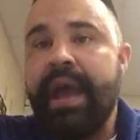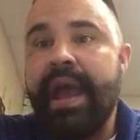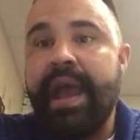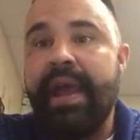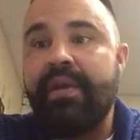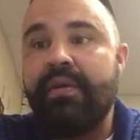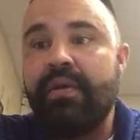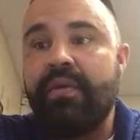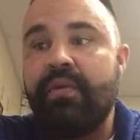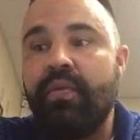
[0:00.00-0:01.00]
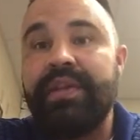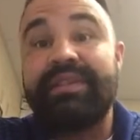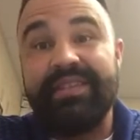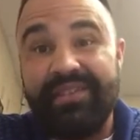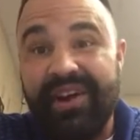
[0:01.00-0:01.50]
And we
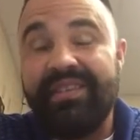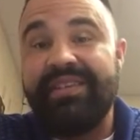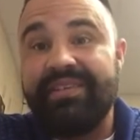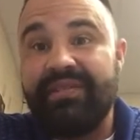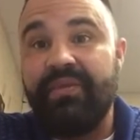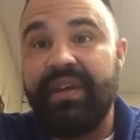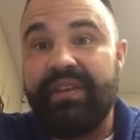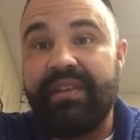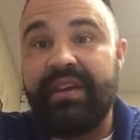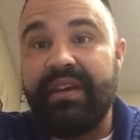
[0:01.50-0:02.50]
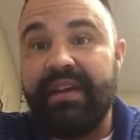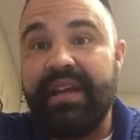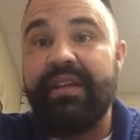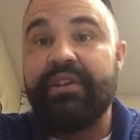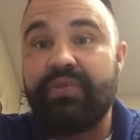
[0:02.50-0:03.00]
see a lot of this with the
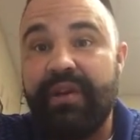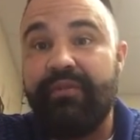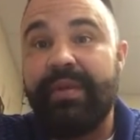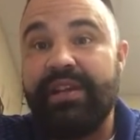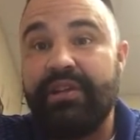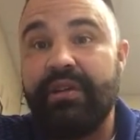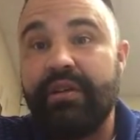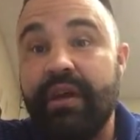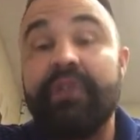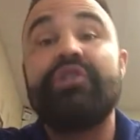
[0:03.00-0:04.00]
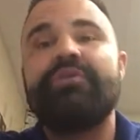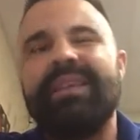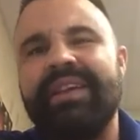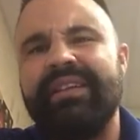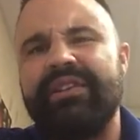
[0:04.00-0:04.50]
English
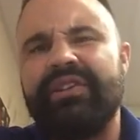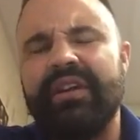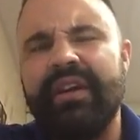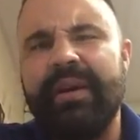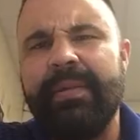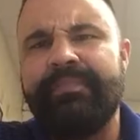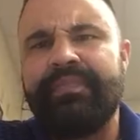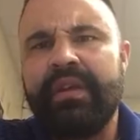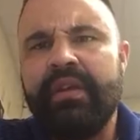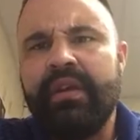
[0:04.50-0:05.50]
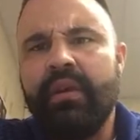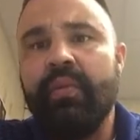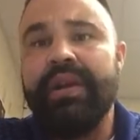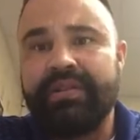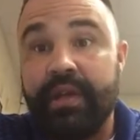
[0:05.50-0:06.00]
English
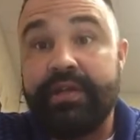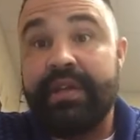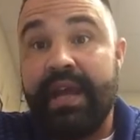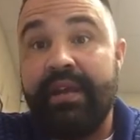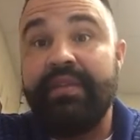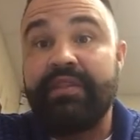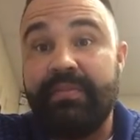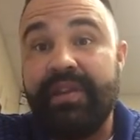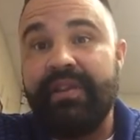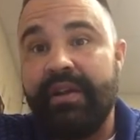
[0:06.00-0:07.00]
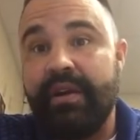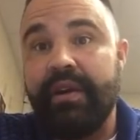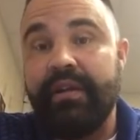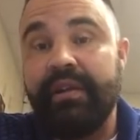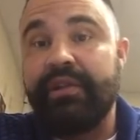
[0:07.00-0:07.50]
Renaissance and Elizabethan
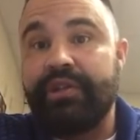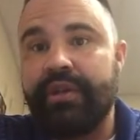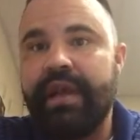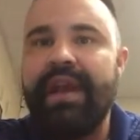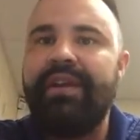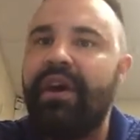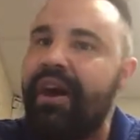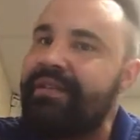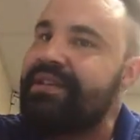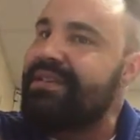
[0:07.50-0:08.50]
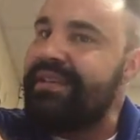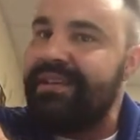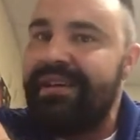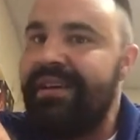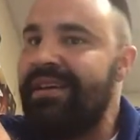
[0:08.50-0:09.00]
era literature. And
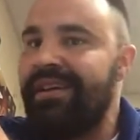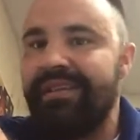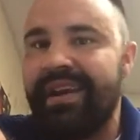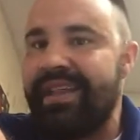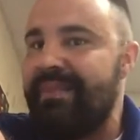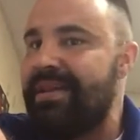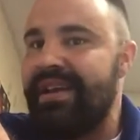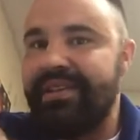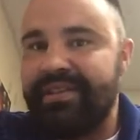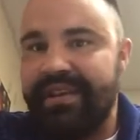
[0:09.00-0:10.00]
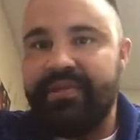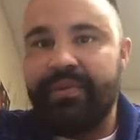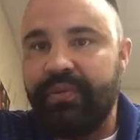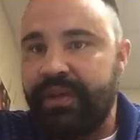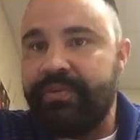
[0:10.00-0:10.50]
obviously, a lot of that begins and ends
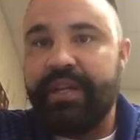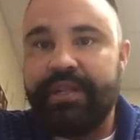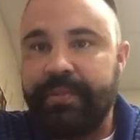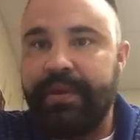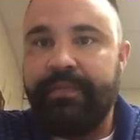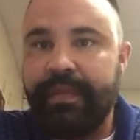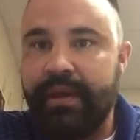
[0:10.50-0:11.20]
with William Shakespeare.